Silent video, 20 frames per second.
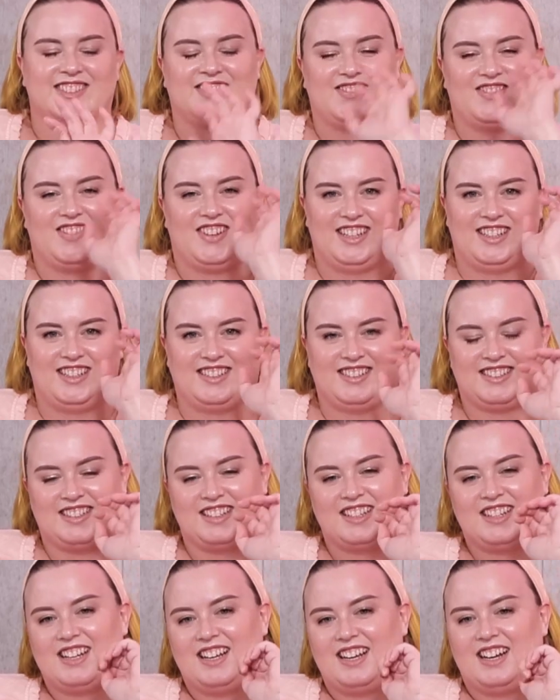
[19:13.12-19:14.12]
face,
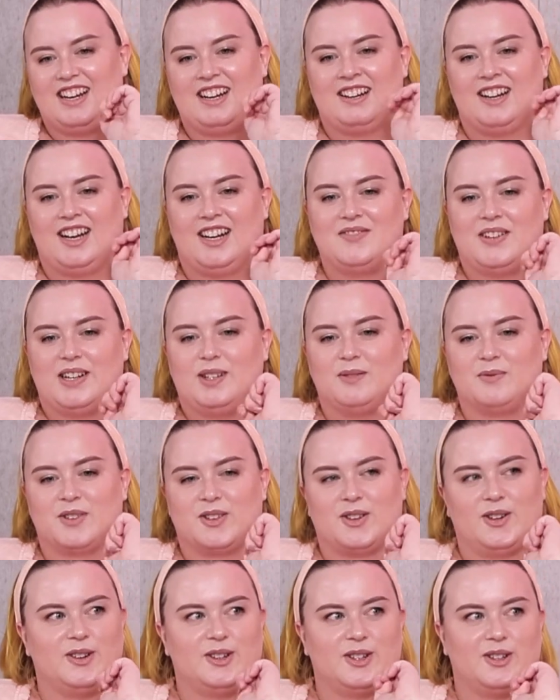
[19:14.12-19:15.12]
and I made him
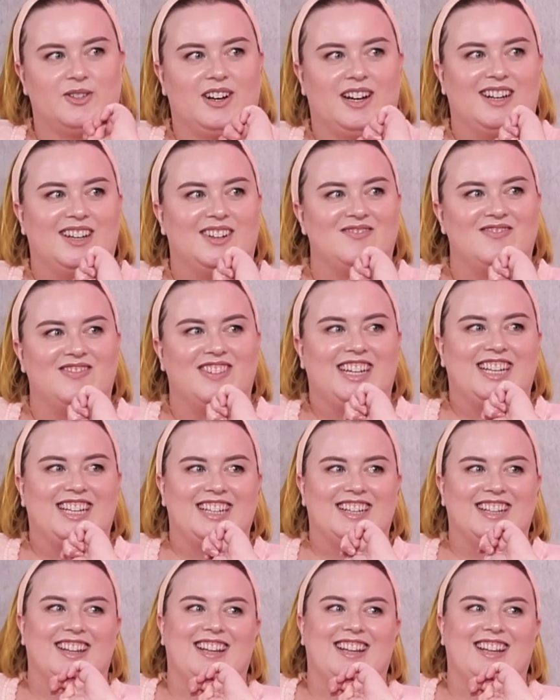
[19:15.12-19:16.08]
throw it away immediately.